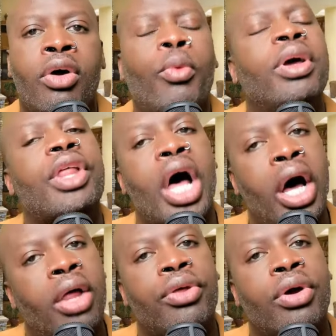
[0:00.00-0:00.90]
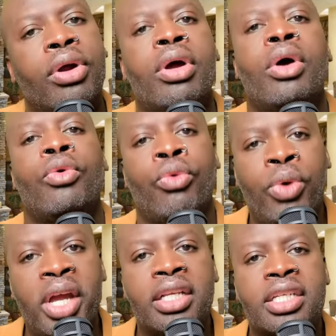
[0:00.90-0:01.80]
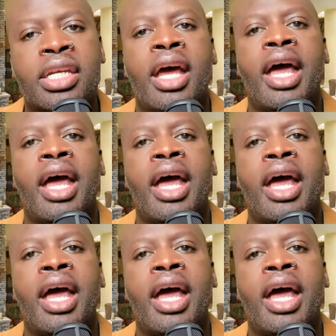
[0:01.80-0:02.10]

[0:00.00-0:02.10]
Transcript: with other rich